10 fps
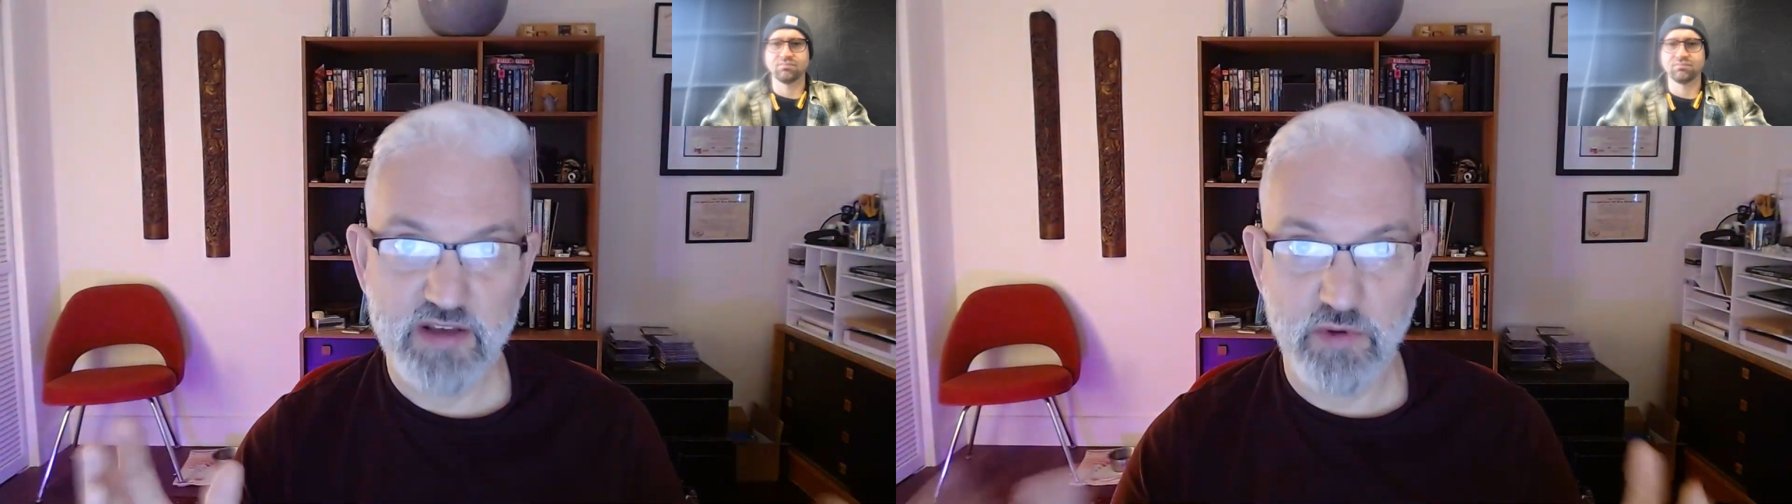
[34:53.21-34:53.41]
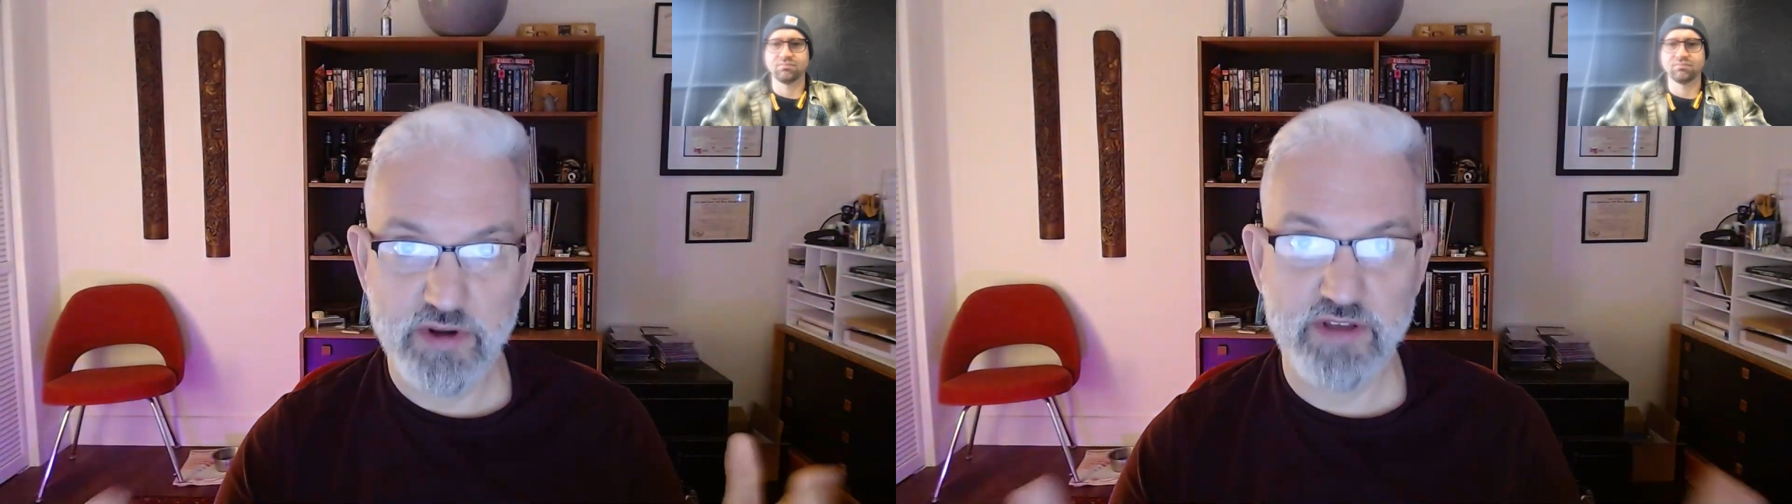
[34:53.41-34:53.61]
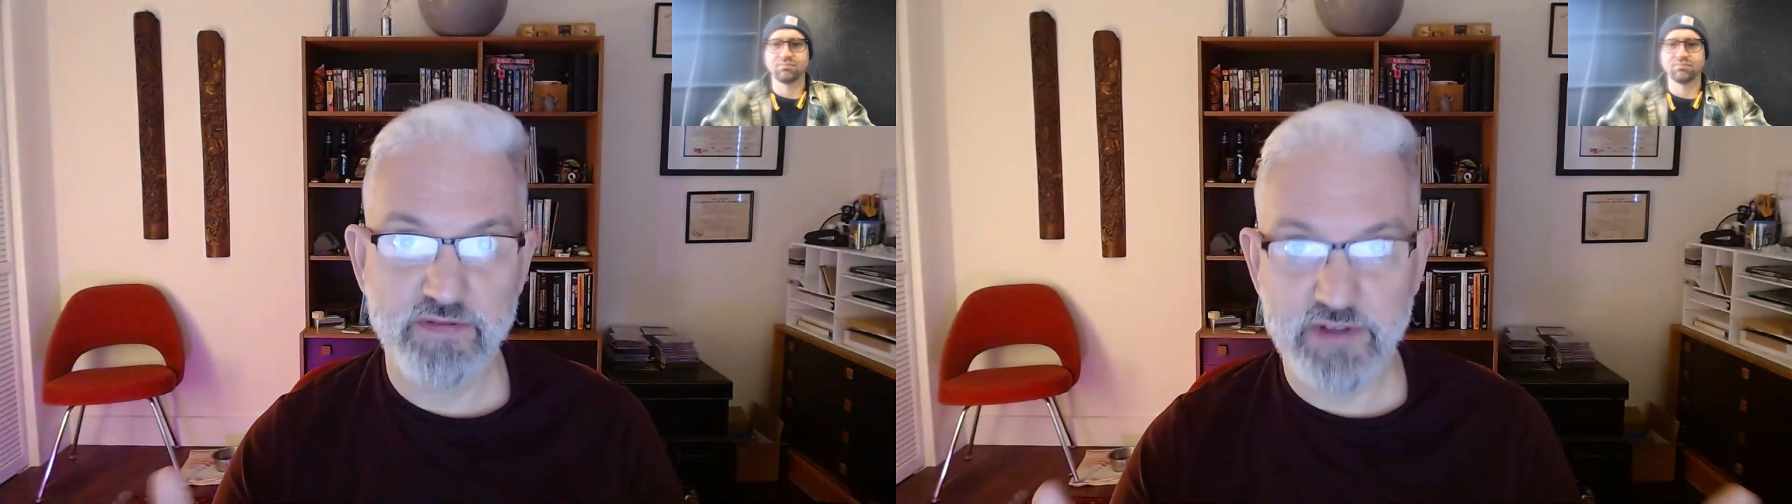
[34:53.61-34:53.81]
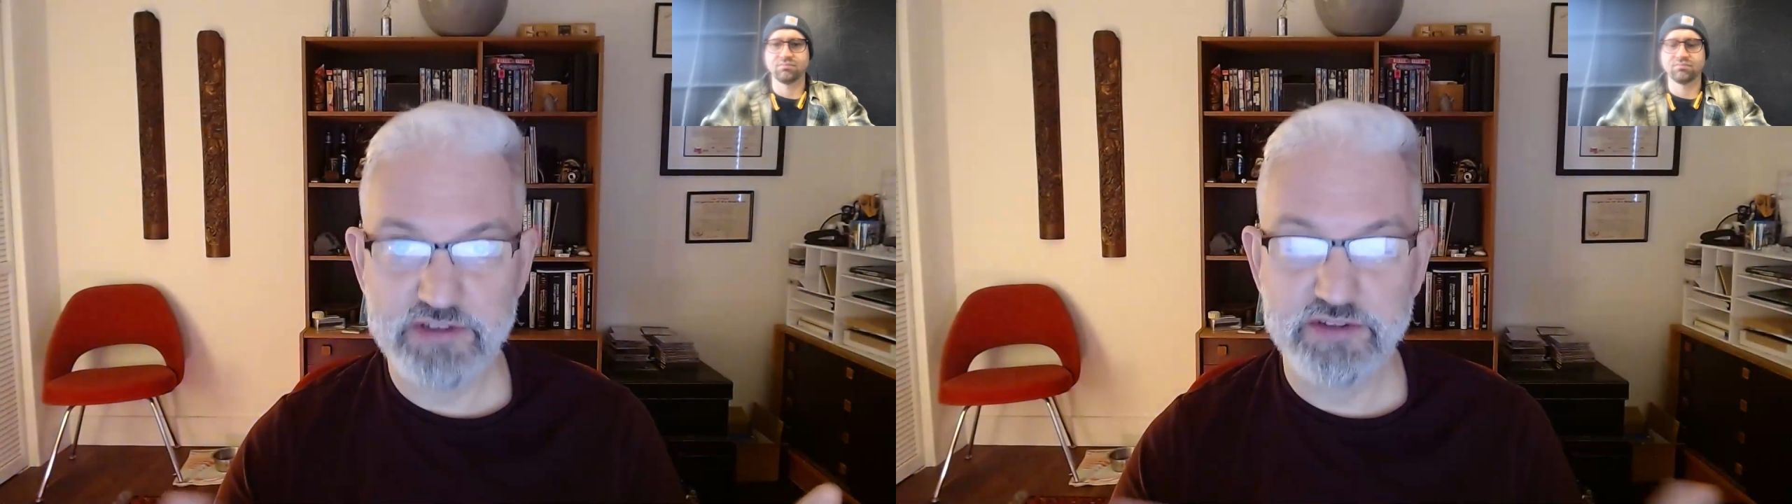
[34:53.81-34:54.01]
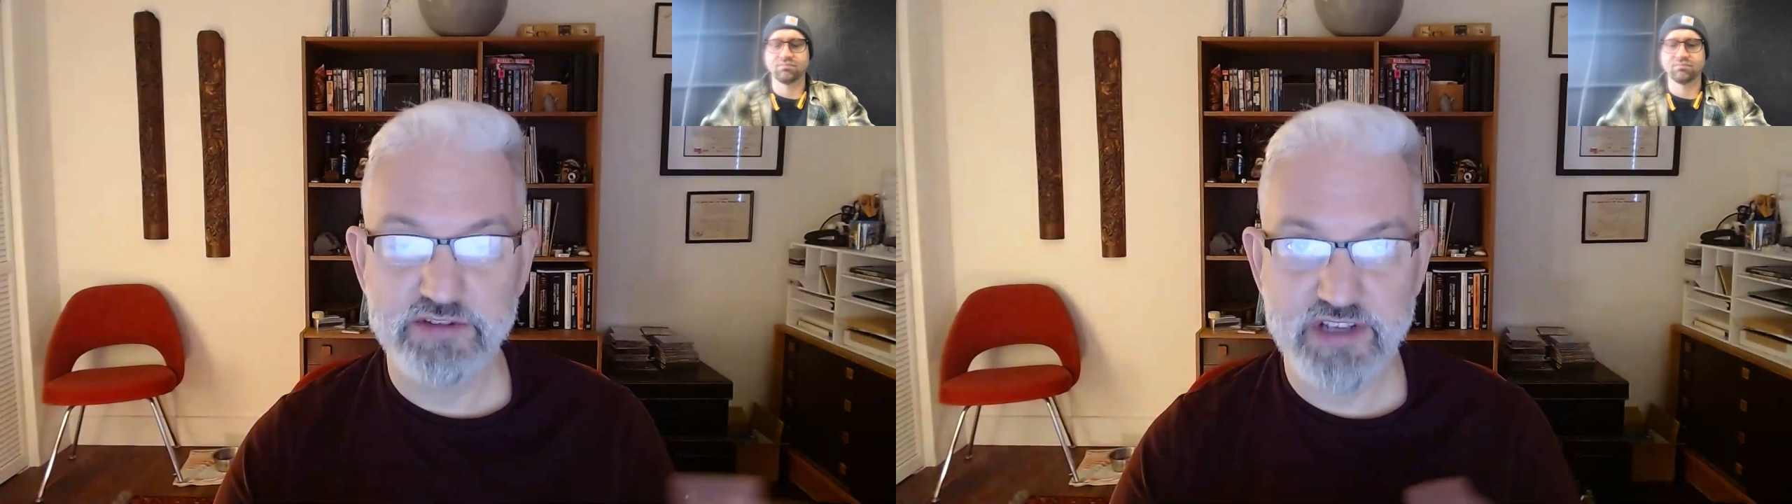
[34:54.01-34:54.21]
one of the
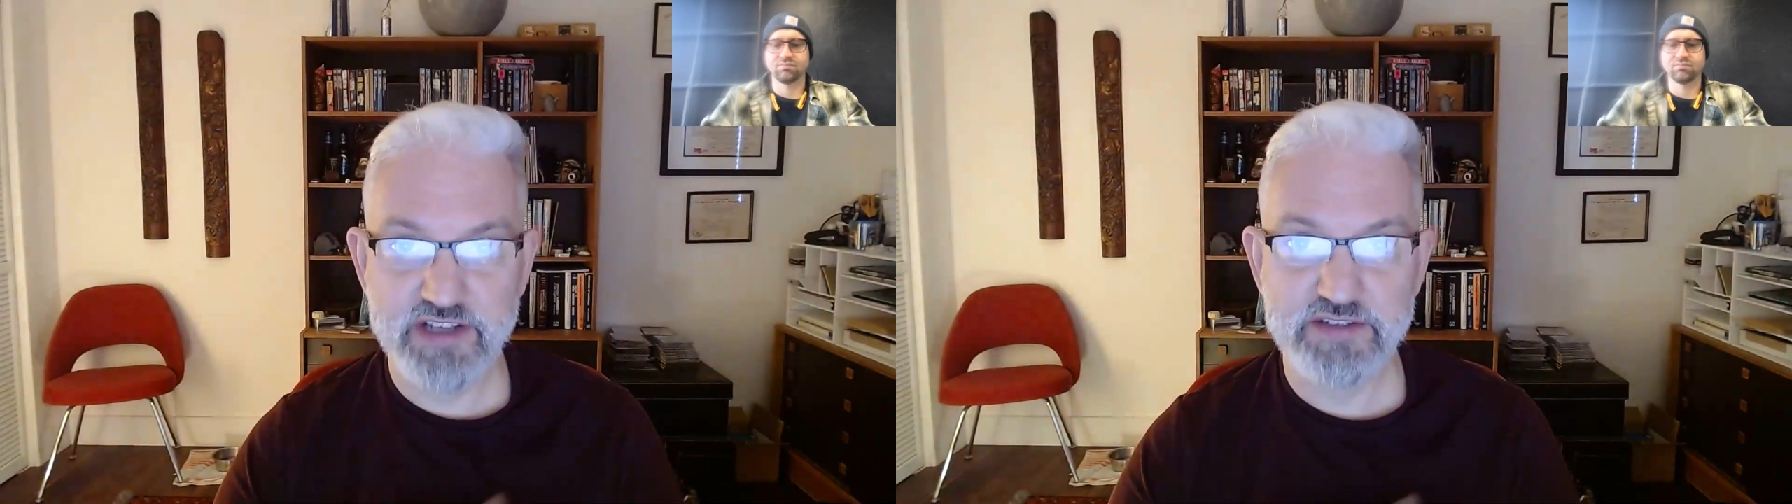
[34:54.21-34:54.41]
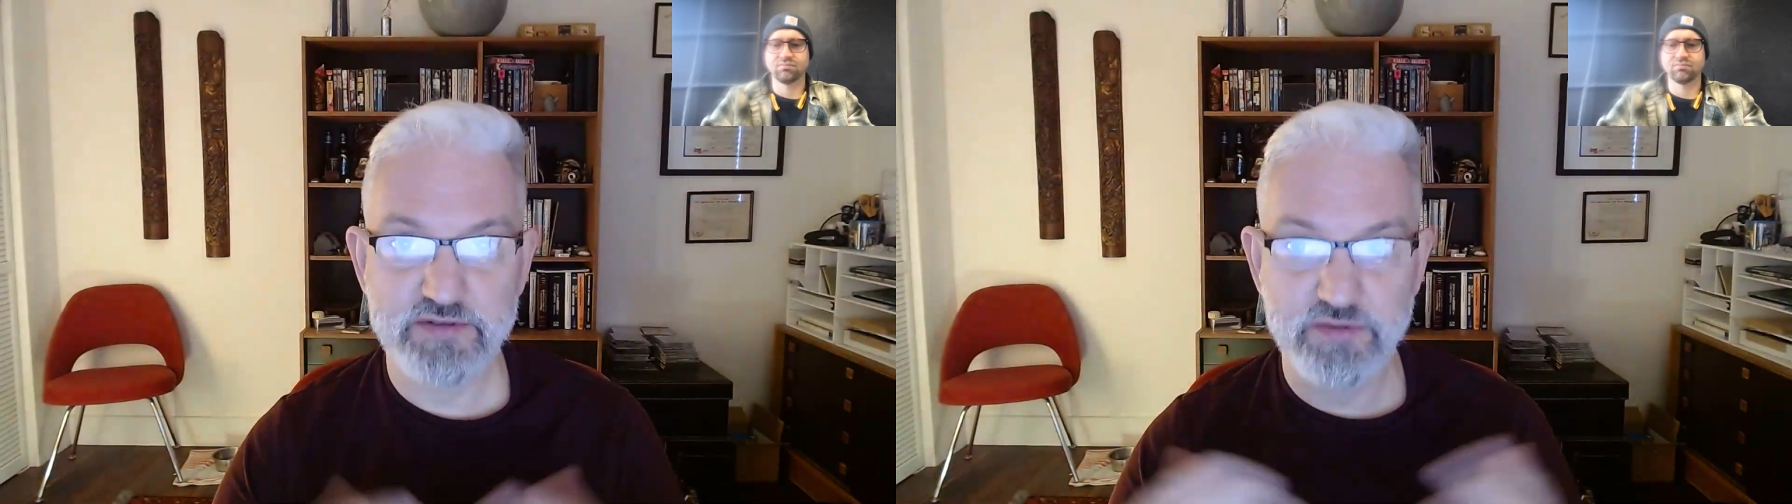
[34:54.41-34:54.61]
flexural tests,